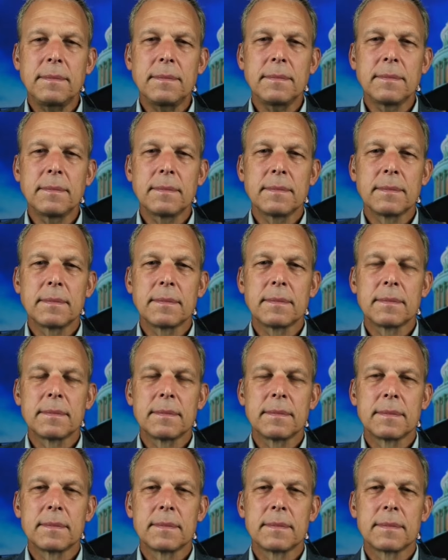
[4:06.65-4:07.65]

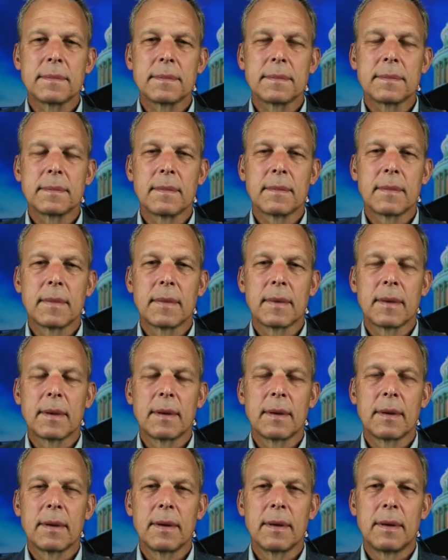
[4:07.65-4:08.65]

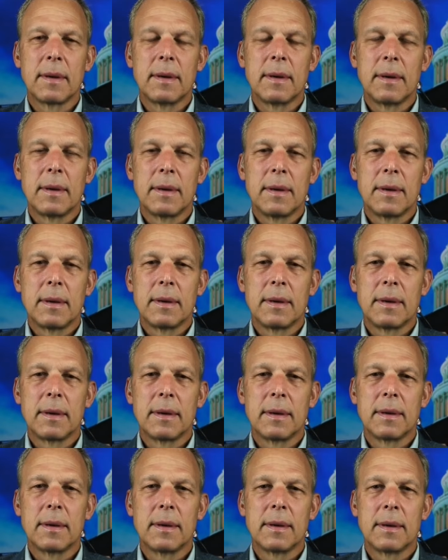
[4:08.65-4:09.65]

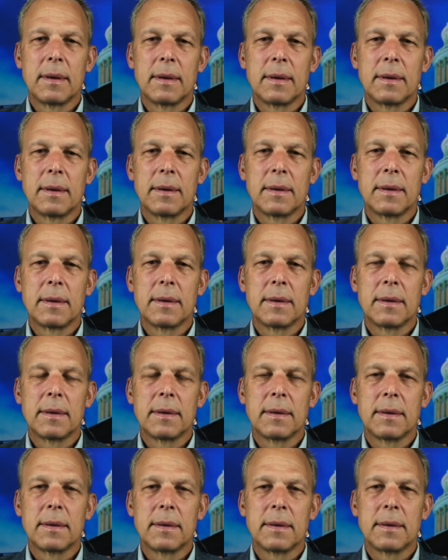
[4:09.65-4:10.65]

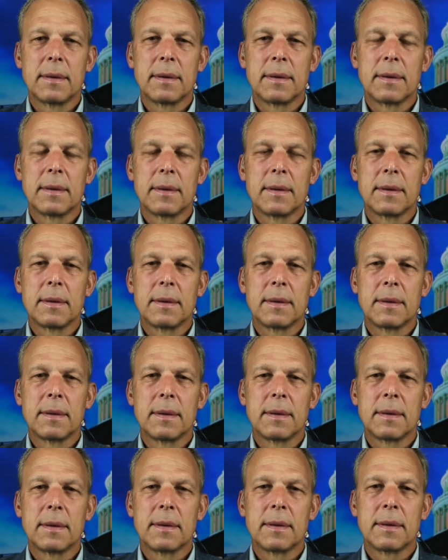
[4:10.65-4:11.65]

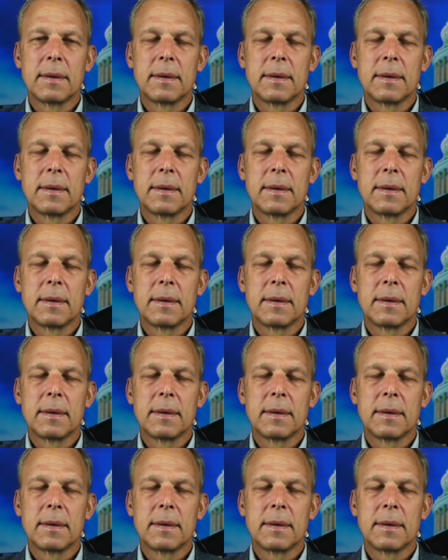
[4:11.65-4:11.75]
No words are spoken by the person on screen.